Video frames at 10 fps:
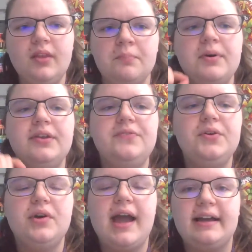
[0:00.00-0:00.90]
But if
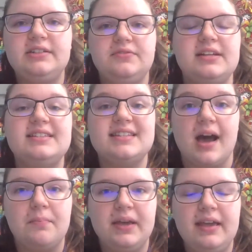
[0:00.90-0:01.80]
you are actively
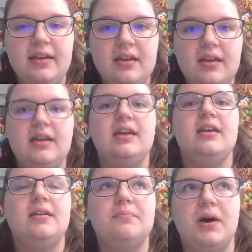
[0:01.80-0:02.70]
stopping,
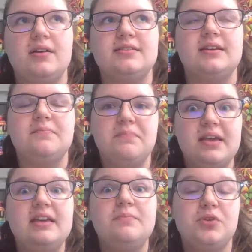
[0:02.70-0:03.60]
pausing,
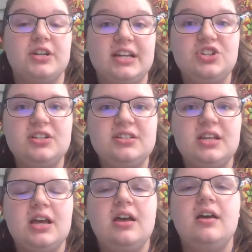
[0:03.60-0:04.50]
making predictions,
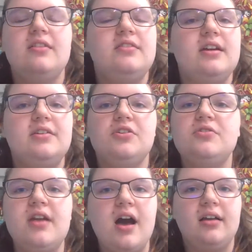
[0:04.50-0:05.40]
then
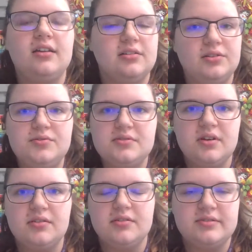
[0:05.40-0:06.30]
you're not going to lose
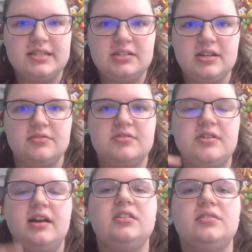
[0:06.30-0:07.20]
all those details. You're
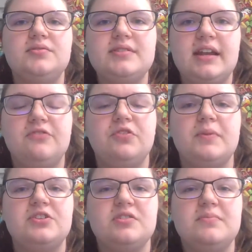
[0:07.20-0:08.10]
not going to lose that
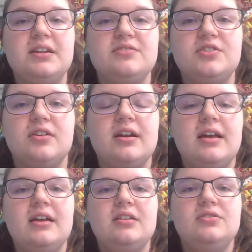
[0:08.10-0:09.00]
information because you're
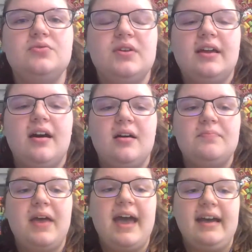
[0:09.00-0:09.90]
doing
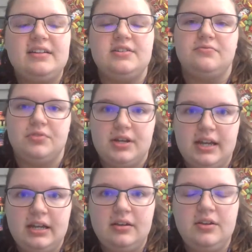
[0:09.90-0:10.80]
active
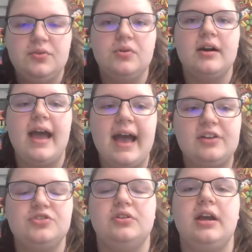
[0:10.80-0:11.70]
reading. You're
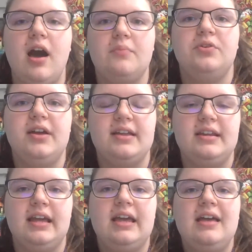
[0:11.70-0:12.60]
actually
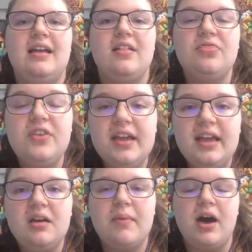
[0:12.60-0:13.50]
comprehending and
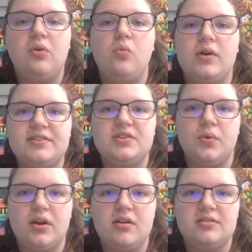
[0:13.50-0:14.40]
thinking about what is
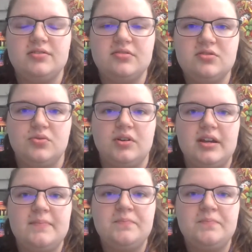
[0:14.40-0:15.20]
going on in the story.